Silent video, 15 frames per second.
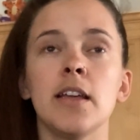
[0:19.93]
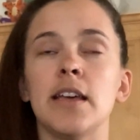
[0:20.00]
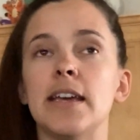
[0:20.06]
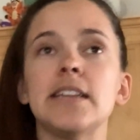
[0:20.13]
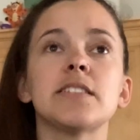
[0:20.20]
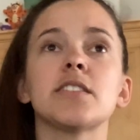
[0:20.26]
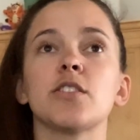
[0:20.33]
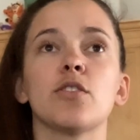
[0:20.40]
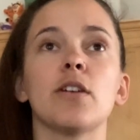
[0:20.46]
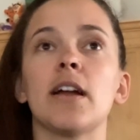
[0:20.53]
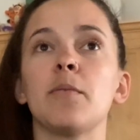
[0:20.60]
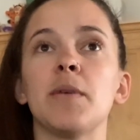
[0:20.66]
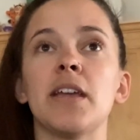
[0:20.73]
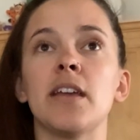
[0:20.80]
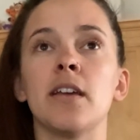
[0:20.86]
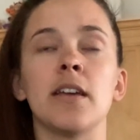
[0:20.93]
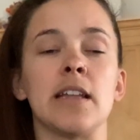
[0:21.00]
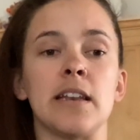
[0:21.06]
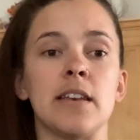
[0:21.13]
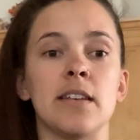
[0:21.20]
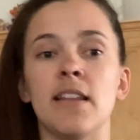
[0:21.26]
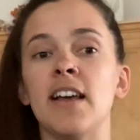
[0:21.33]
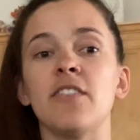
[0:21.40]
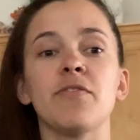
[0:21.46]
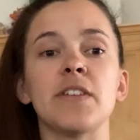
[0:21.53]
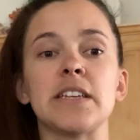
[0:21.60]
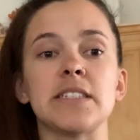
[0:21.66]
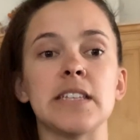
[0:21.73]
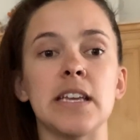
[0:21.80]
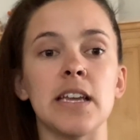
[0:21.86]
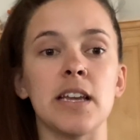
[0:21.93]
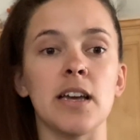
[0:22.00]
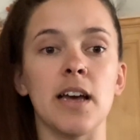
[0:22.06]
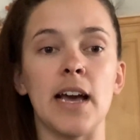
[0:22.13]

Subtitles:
Instagramming and Netflixing.